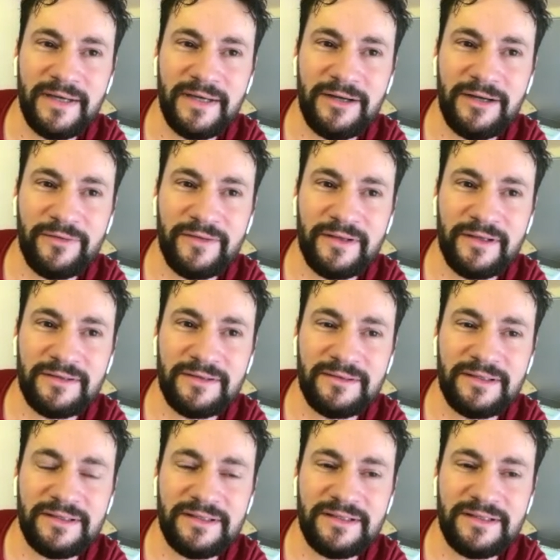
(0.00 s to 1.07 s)
I don't think
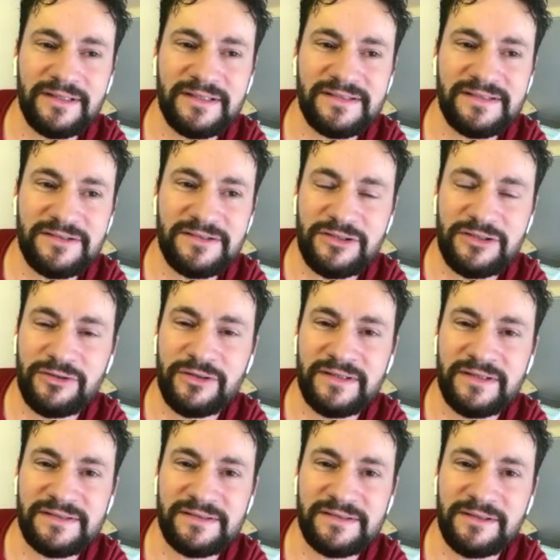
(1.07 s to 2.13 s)
it's as good
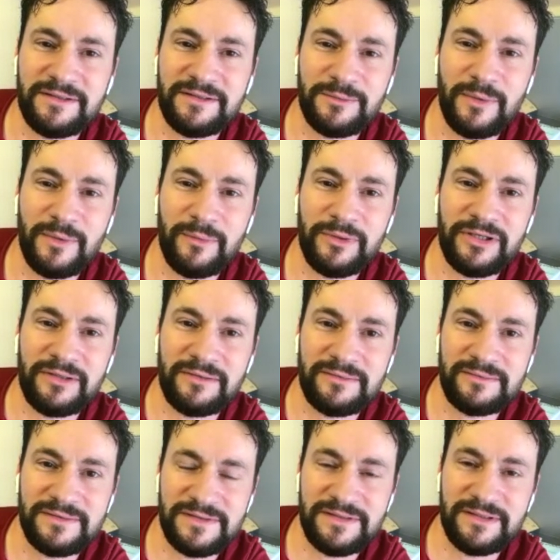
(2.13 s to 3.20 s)
as what we
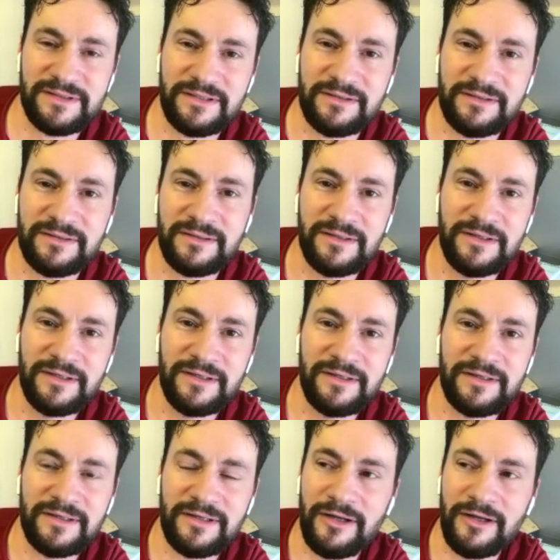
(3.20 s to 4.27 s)
can see
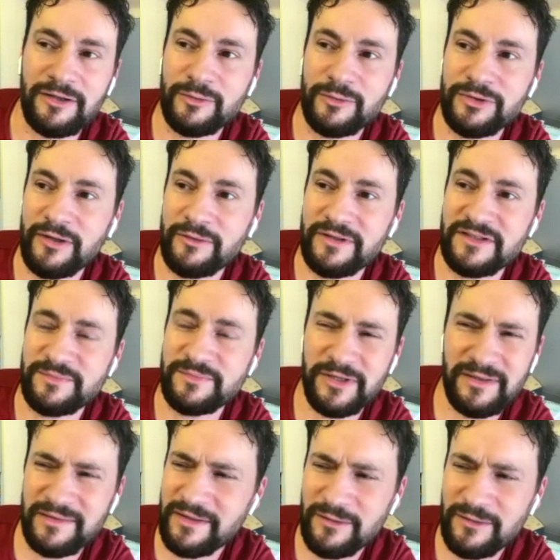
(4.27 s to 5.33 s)
in Hollywood nowadays.
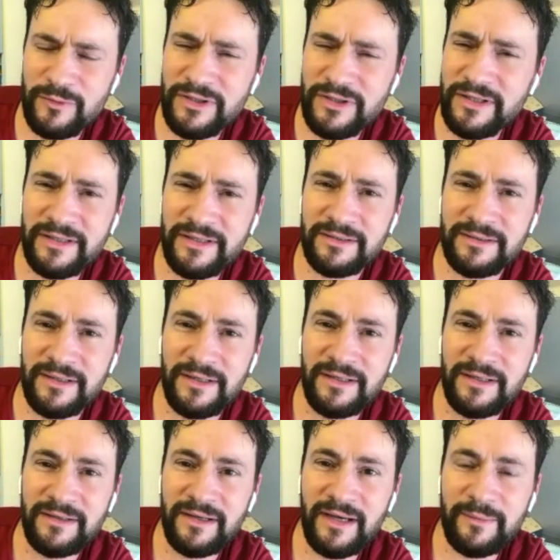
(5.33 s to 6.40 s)
But they're really,
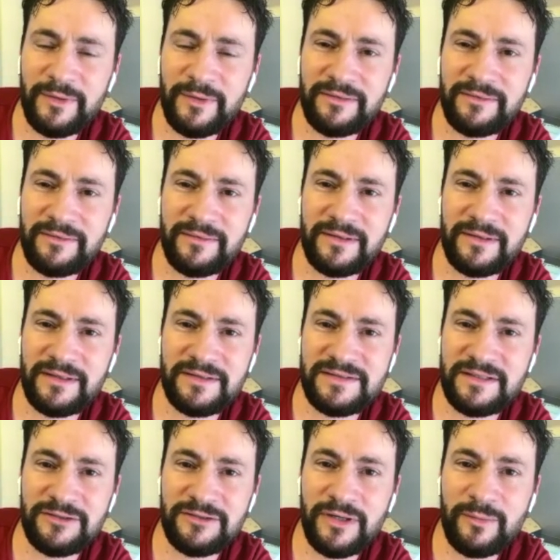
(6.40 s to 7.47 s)
I mean, it's
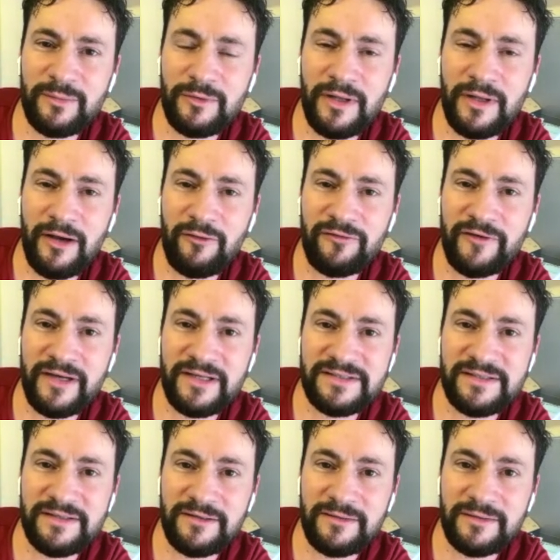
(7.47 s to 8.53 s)
incredible how fast
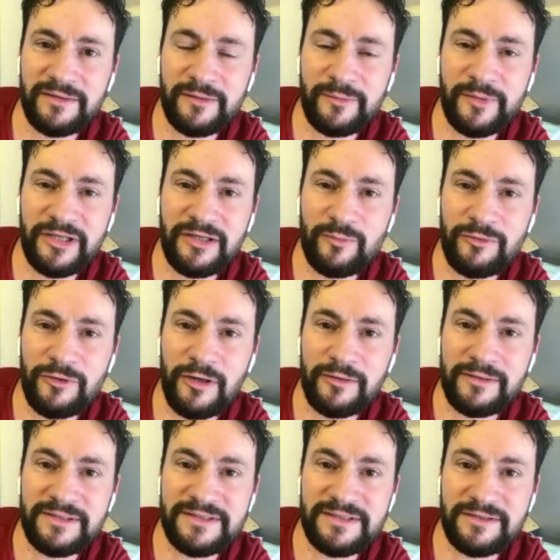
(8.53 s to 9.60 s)
they're making
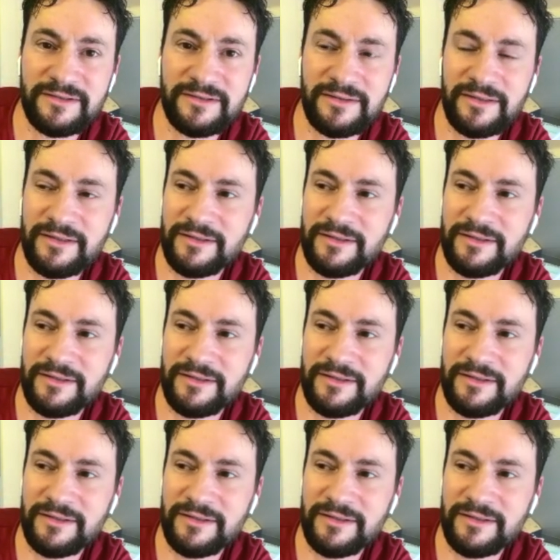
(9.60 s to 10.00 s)
progress here.